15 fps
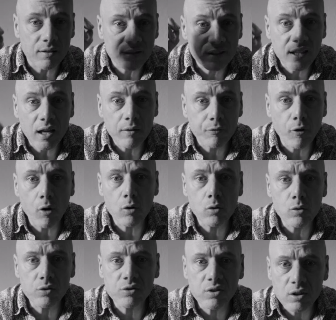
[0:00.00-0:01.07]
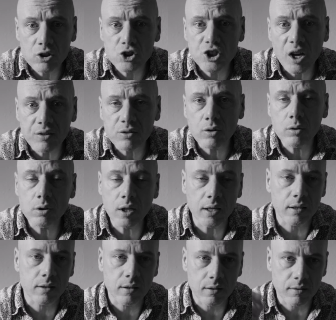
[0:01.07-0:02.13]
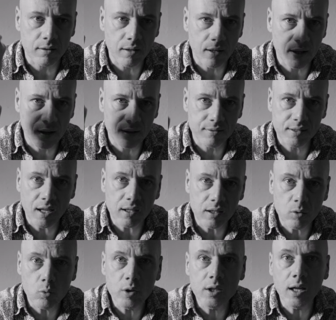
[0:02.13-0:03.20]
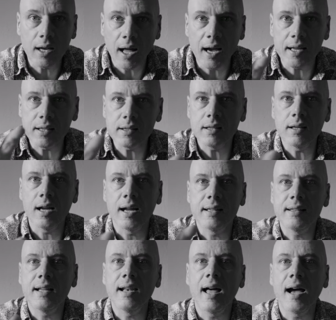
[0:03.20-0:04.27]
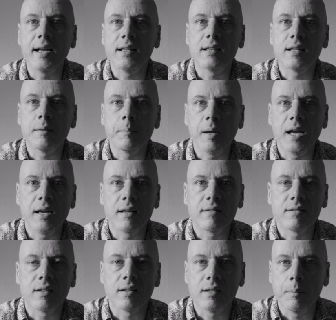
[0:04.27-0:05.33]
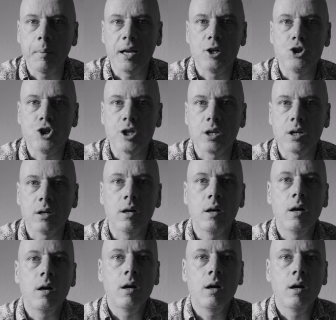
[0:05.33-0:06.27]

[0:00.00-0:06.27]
stay focused just on that, starting with the light, and the light makes the magic.